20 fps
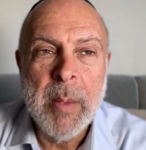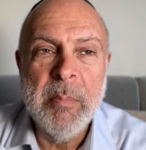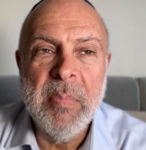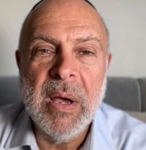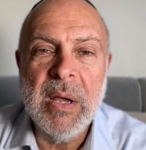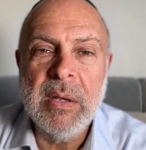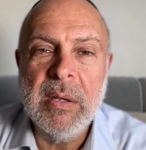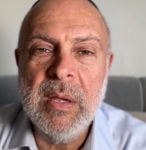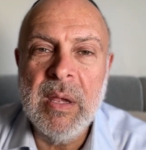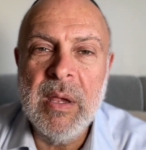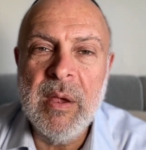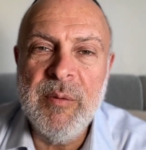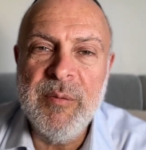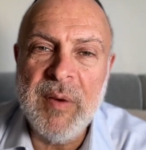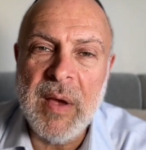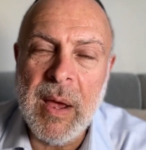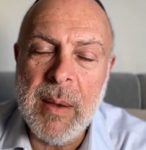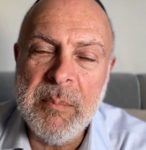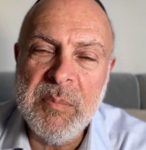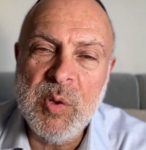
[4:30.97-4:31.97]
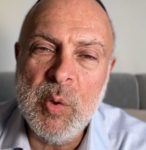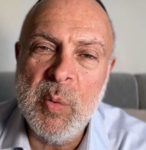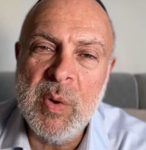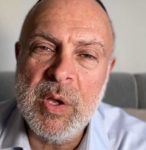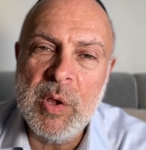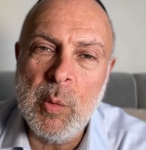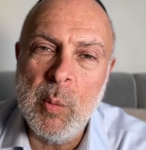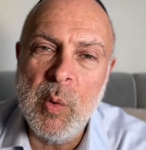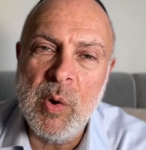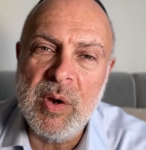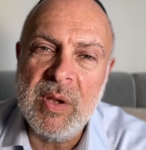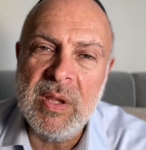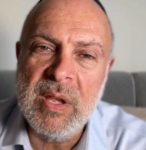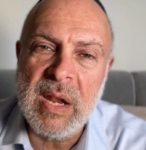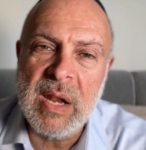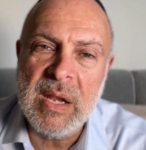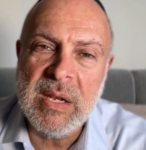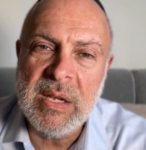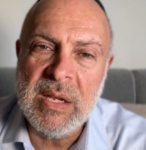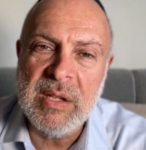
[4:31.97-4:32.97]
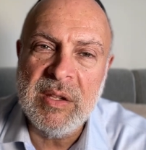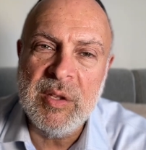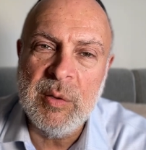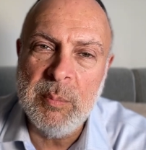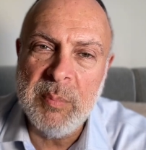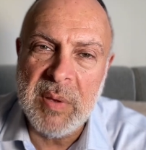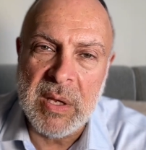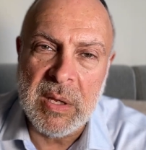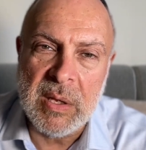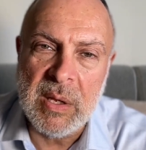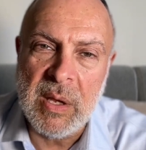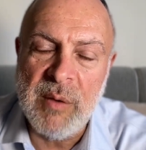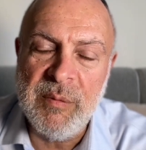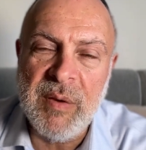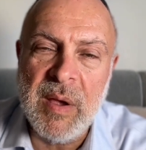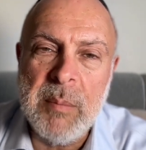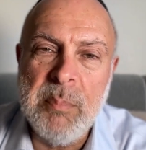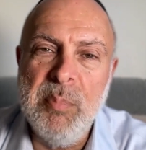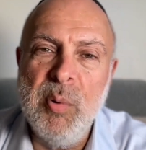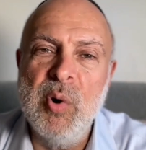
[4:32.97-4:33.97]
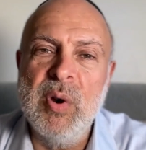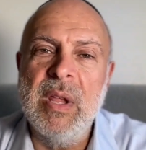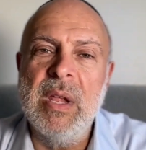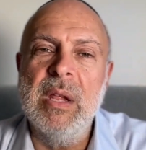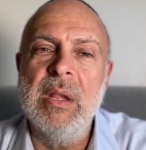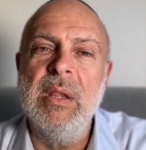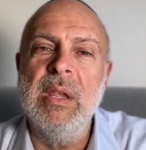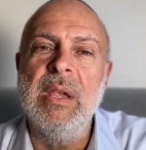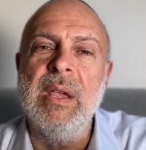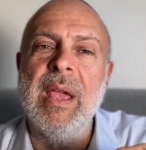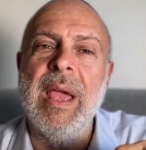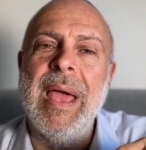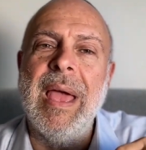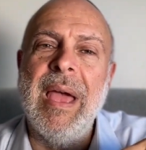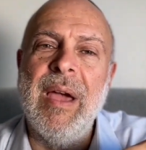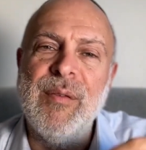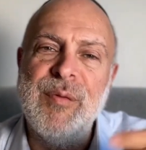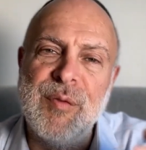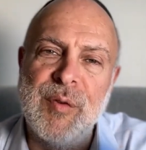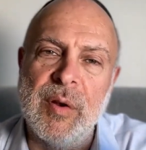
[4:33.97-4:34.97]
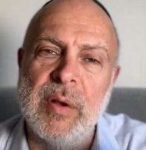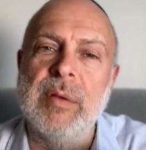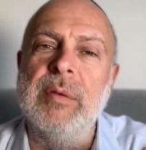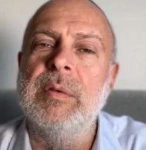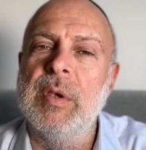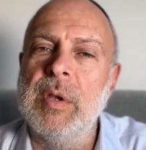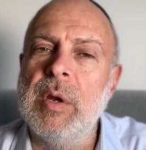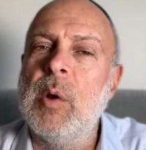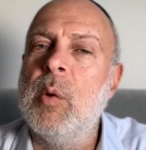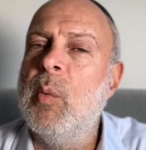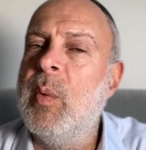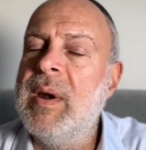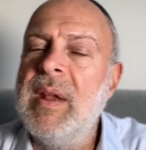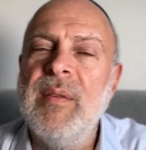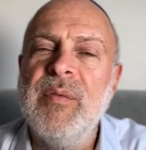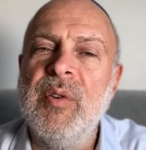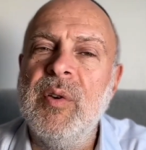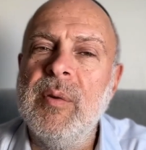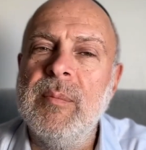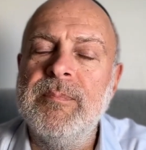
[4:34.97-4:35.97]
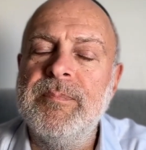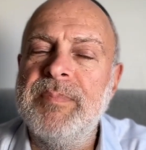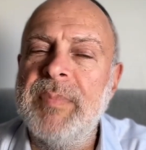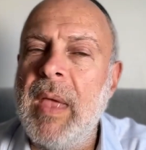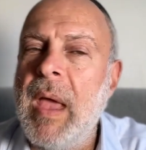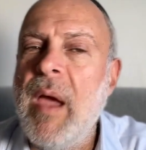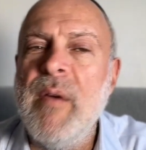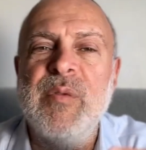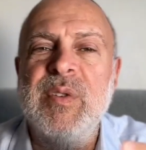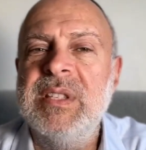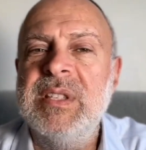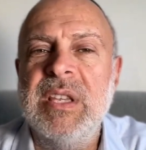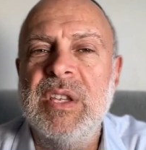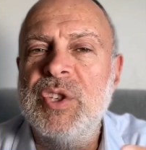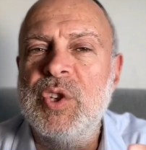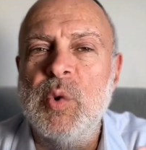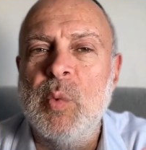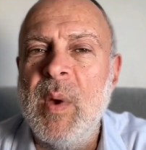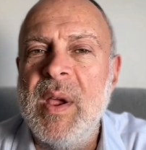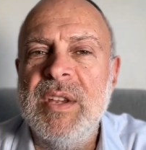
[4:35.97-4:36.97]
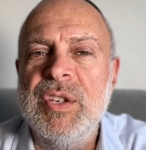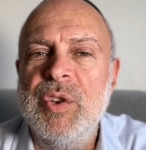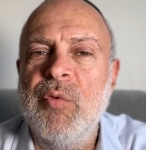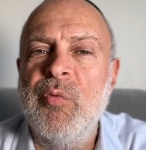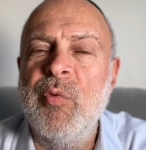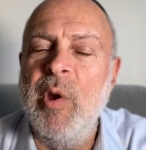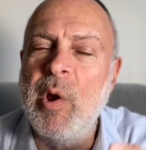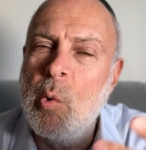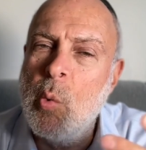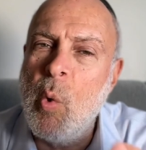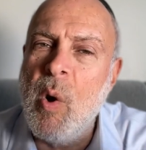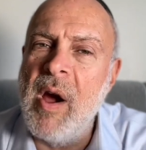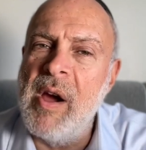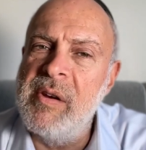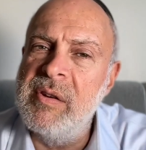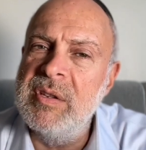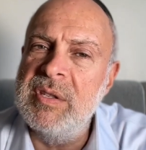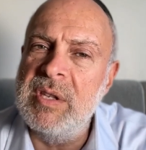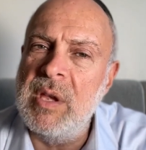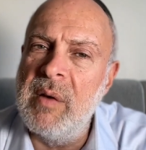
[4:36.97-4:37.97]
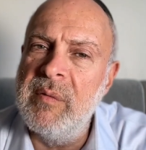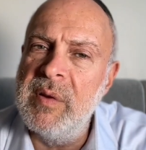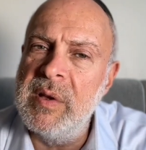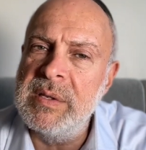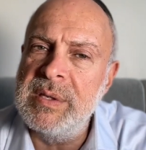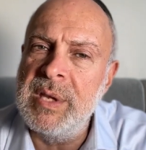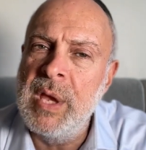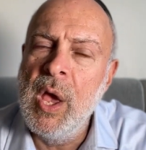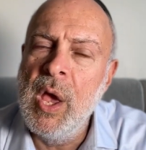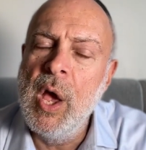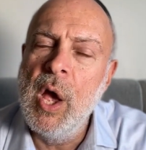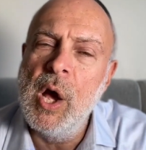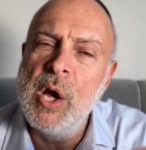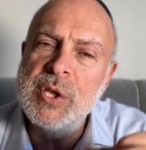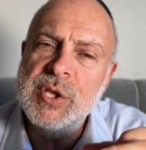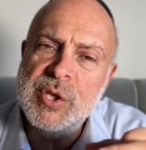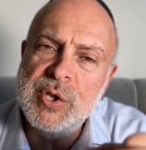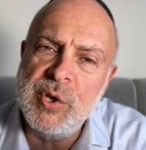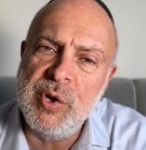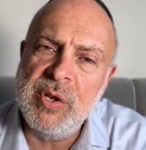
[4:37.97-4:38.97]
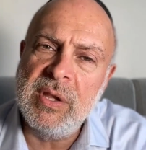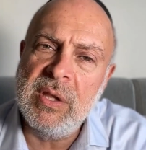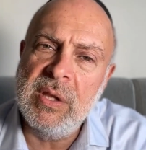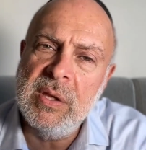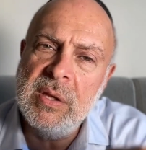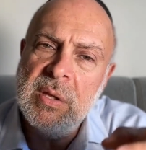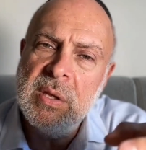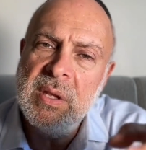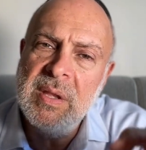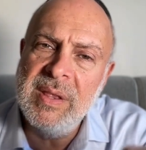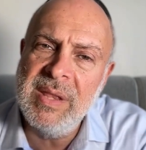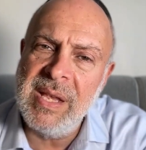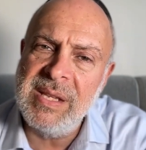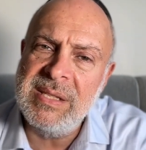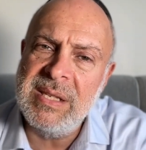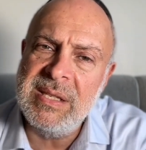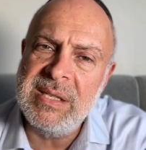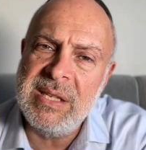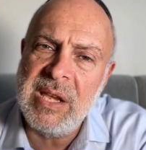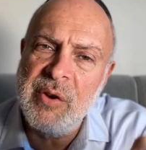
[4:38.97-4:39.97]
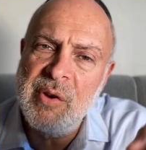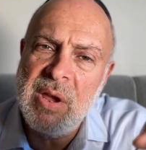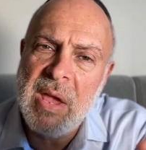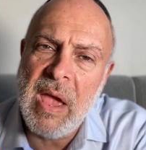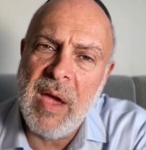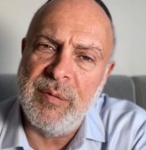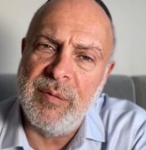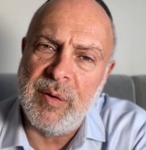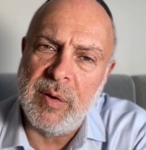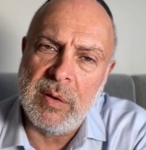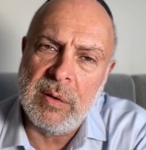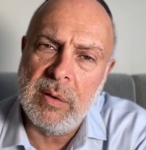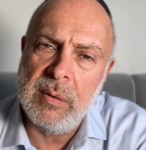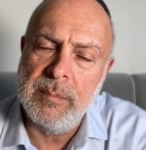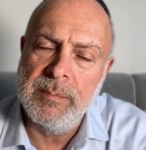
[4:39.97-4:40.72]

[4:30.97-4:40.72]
But if I'm doing the work that I need to be, if I'm putting the effort, you know, whatever every situation requires of us, a certain necessary effort.